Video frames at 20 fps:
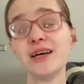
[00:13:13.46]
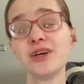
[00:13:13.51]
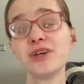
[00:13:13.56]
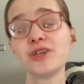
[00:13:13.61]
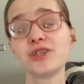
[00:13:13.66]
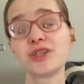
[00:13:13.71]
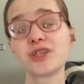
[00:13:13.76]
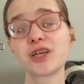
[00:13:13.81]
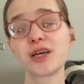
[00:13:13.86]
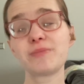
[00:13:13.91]

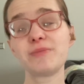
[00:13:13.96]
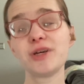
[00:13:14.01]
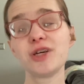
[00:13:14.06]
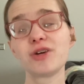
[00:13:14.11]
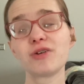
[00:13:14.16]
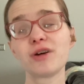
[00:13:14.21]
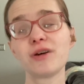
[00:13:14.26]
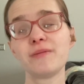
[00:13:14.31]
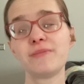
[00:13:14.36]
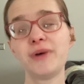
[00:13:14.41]
She's like, but
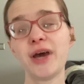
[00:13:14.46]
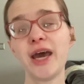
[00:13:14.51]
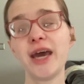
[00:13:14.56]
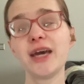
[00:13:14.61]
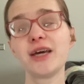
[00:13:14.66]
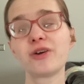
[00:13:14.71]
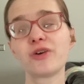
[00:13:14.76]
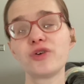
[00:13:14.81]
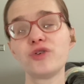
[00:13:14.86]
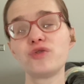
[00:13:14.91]
you're in
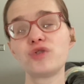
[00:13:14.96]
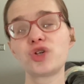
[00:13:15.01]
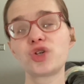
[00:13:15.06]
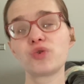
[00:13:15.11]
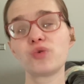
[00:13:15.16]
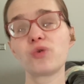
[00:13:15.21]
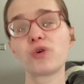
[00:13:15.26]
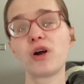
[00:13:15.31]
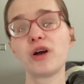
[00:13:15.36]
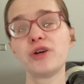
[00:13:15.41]
pain. Are you
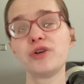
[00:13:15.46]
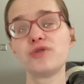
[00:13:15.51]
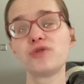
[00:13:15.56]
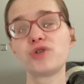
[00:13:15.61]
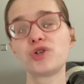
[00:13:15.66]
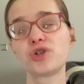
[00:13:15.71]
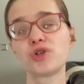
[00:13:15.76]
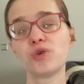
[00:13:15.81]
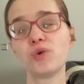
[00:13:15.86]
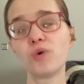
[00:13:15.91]
sure? Are you
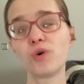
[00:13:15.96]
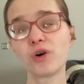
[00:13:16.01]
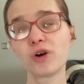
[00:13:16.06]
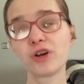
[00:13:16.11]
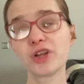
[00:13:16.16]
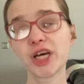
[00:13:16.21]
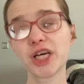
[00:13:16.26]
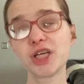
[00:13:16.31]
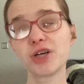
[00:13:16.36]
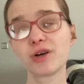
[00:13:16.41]

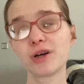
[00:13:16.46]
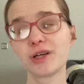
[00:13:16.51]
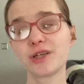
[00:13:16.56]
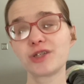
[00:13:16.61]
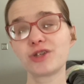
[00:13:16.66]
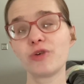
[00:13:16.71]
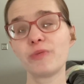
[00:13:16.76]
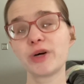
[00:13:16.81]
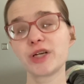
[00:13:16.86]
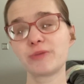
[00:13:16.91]
sure? Like, you're in
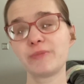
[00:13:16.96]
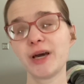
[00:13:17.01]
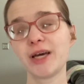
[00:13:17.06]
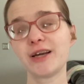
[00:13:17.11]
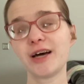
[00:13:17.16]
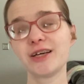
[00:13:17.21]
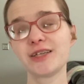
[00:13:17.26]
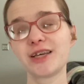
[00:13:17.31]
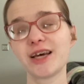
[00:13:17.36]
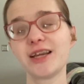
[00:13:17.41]
so much
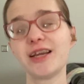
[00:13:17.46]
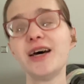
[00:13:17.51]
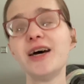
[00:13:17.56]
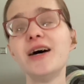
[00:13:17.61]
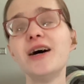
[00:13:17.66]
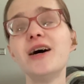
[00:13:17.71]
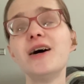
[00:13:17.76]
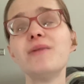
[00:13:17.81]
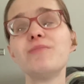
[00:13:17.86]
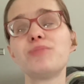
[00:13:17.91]
pain. I said,
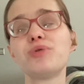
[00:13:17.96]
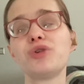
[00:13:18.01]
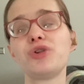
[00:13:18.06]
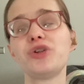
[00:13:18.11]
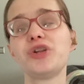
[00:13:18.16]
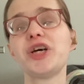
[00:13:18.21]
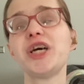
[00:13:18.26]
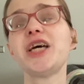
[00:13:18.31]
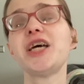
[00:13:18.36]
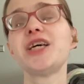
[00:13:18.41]

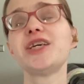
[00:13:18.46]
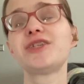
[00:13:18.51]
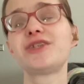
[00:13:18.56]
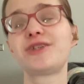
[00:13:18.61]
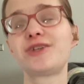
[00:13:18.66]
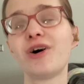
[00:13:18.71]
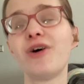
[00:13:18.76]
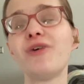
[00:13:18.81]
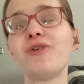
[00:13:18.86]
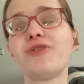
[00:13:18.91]
please
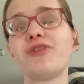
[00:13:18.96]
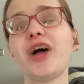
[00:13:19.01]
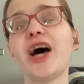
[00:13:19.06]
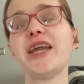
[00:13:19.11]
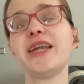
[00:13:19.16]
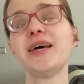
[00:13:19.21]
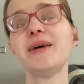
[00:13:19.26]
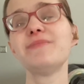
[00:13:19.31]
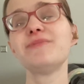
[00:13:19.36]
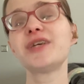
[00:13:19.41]
don't
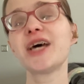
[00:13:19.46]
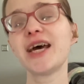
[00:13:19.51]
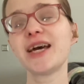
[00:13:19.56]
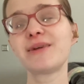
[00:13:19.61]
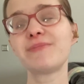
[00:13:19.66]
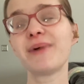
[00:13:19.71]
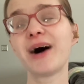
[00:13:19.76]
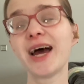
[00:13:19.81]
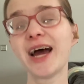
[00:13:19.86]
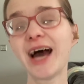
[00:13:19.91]
let him
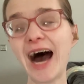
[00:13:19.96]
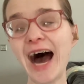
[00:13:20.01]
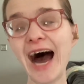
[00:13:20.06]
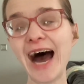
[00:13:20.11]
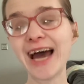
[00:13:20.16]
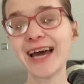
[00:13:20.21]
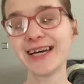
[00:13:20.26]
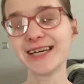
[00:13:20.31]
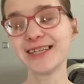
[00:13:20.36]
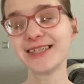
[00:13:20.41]
take my
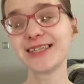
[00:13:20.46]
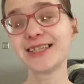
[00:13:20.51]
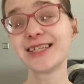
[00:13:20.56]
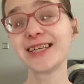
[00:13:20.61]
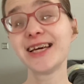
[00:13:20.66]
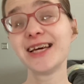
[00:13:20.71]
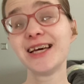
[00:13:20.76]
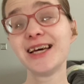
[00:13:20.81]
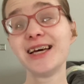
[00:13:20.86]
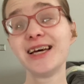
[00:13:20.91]
eyes.
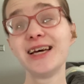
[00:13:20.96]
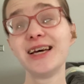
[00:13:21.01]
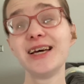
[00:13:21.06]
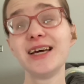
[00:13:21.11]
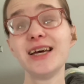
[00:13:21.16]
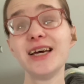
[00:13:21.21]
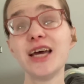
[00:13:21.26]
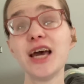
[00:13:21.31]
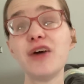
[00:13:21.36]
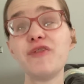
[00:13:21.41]

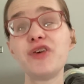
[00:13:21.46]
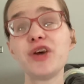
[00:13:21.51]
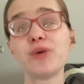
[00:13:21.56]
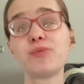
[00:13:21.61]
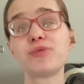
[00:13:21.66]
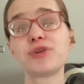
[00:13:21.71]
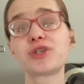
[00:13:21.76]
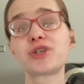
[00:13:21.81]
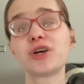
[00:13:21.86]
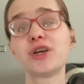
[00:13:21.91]
If he
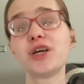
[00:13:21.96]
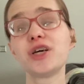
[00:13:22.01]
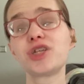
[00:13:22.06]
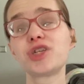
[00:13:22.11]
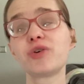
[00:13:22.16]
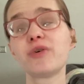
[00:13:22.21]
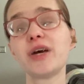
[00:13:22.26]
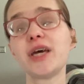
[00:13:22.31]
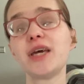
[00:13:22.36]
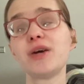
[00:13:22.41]
was gonna
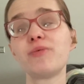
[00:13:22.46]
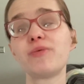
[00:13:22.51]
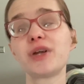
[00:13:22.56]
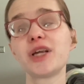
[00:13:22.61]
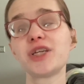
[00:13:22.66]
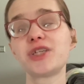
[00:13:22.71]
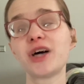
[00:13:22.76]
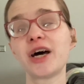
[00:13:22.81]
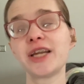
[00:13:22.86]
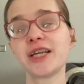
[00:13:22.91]
do it, he would
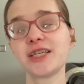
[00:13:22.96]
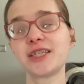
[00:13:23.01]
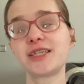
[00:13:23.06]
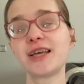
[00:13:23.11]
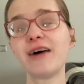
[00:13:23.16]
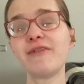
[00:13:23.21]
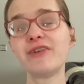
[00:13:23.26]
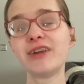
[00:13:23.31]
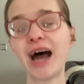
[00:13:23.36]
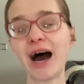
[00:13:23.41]
have done it
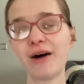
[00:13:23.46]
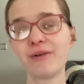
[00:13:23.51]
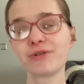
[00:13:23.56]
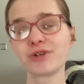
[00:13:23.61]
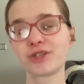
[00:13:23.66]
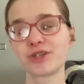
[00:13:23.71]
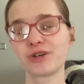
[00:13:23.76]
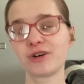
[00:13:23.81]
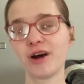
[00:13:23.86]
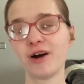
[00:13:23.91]
7
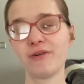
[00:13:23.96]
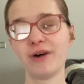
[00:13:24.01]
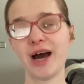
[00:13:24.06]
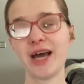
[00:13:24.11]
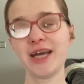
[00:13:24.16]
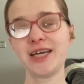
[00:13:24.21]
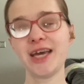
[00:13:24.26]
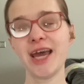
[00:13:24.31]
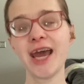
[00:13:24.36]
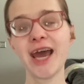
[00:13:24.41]
hours ago.
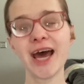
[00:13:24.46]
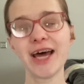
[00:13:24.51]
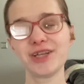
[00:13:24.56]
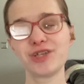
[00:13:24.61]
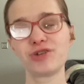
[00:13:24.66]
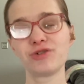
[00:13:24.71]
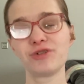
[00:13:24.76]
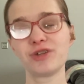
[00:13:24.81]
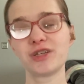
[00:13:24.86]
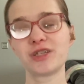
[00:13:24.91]
I can't
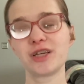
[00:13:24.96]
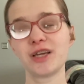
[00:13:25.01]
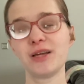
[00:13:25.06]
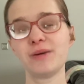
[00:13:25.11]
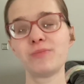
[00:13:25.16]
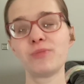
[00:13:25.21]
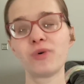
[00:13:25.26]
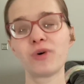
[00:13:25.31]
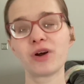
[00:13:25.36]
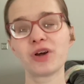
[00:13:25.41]
do this
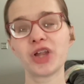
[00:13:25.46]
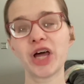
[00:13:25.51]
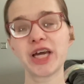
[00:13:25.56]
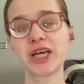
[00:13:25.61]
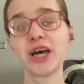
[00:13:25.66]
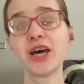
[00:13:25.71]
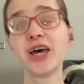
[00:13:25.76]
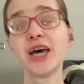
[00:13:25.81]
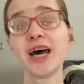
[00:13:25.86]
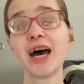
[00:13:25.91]
anymore. Like,
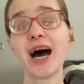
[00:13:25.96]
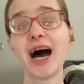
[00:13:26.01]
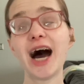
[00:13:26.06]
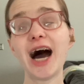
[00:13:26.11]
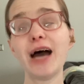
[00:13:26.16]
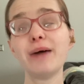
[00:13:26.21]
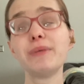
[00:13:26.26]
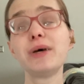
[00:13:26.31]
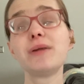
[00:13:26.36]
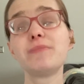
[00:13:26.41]

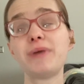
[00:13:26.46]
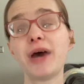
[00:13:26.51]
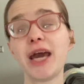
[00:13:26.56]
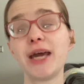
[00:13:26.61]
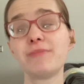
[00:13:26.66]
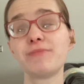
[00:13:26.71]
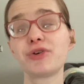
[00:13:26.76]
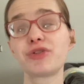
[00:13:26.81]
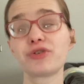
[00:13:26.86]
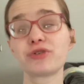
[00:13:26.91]
I'm in
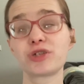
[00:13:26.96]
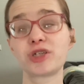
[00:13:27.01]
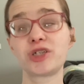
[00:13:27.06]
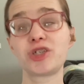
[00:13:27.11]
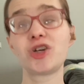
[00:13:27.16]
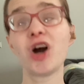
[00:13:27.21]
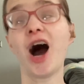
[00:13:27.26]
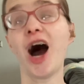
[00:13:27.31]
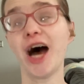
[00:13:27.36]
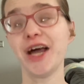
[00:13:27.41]
pain, but there's
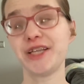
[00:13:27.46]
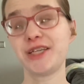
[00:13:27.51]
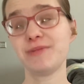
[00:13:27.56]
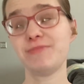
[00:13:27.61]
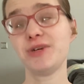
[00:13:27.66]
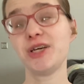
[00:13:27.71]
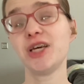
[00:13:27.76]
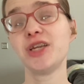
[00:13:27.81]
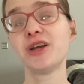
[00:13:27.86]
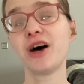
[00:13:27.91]
got to
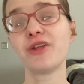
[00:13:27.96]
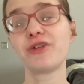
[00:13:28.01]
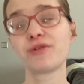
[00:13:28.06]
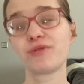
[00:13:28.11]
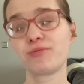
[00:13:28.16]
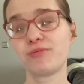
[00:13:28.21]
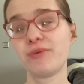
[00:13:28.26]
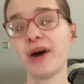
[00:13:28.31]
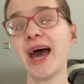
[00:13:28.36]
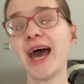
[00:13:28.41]
be another
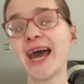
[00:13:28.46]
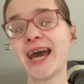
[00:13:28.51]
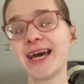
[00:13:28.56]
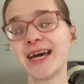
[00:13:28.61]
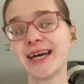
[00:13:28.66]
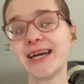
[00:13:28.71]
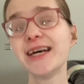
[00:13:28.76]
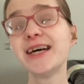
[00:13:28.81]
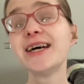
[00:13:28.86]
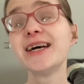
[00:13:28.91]

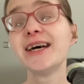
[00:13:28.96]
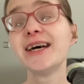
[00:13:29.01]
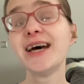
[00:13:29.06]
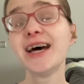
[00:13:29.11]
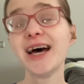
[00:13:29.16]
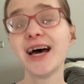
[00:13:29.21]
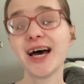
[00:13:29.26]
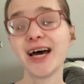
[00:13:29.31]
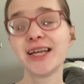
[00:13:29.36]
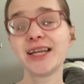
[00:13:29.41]
way.
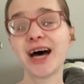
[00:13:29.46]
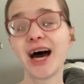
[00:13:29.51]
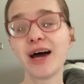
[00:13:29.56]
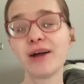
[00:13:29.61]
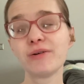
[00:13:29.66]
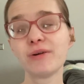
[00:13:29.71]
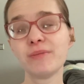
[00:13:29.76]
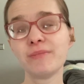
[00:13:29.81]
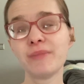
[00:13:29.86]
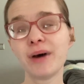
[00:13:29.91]
And I
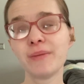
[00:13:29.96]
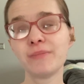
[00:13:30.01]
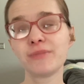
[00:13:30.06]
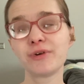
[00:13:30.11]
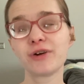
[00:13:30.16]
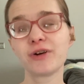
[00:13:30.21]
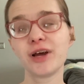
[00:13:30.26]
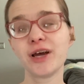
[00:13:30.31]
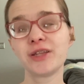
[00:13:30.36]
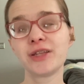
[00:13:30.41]

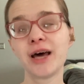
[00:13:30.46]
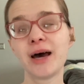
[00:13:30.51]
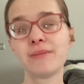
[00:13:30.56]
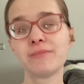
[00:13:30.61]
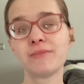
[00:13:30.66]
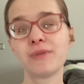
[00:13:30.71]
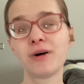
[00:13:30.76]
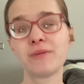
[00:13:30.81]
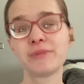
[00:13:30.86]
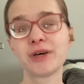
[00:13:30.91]
remember in that
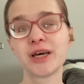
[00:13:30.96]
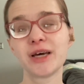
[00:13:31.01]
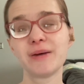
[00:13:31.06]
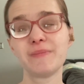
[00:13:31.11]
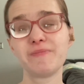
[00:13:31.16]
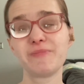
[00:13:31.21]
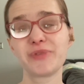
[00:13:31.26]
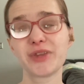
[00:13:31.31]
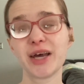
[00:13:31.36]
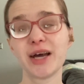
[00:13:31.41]
moment,
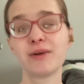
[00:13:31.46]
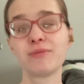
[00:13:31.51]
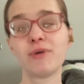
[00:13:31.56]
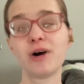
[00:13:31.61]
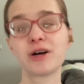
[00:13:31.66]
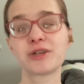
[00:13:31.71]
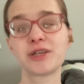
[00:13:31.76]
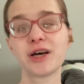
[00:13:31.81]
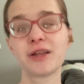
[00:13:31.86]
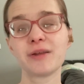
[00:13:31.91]
I
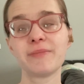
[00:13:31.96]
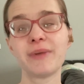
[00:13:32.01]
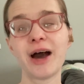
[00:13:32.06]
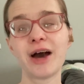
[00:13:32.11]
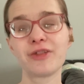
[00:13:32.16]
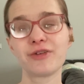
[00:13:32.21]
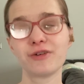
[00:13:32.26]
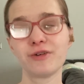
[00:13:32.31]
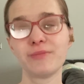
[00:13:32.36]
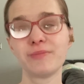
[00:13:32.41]
walked out of the
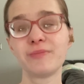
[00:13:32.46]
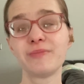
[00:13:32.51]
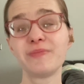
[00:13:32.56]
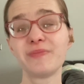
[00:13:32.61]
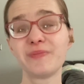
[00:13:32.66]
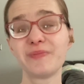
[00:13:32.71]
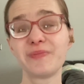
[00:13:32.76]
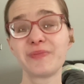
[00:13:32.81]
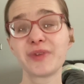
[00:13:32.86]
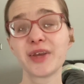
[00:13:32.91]
bathroom,
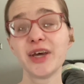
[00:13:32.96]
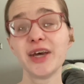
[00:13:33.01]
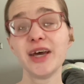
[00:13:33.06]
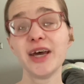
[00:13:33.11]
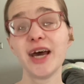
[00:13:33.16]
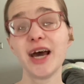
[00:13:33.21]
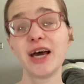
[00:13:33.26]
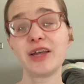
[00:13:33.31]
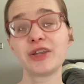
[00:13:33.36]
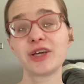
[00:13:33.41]

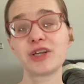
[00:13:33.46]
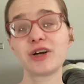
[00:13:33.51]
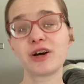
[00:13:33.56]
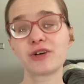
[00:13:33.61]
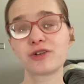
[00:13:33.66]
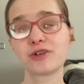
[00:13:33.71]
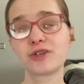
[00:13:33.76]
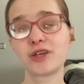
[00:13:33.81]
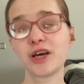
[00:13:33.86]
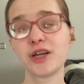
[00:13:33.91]
and the
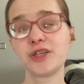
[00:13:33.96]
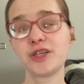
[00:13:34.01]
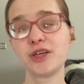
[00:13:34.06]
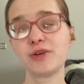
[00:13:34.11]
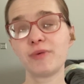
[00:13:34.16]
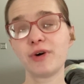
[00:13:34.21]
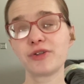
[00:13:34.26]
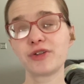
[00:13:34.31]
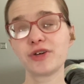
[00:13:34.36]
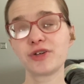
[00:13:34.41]
doctor said, do you
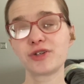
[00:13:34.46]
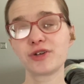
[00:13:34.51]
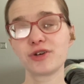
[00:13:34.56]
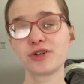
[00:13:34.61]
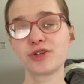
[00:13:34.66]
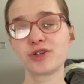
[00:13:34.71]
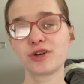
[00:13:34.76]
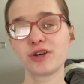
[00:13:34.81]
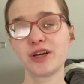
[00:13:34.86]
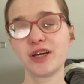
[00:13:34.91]
want the
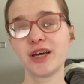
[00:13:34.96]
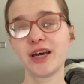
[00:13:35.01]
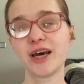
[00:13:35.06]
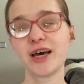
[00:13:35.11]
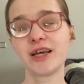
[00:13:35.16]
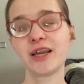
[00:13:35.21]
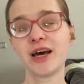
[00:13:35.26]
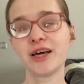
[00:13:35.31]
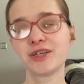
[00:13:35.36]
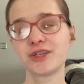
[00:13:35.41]
surgery?
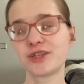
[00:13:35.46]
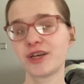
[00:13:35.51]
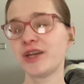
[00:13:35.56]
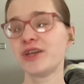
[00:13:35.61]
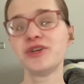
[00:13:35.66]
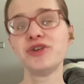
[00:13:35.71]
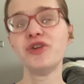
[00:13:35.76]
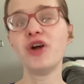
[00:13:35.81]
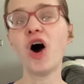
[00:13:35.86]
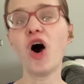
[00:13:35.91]
And I
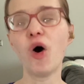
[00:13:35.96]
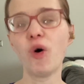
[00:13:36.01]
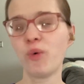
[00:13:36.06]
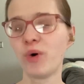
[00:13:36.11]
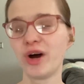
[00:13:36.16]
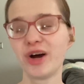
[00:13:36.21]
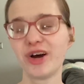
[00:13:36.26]
said, no.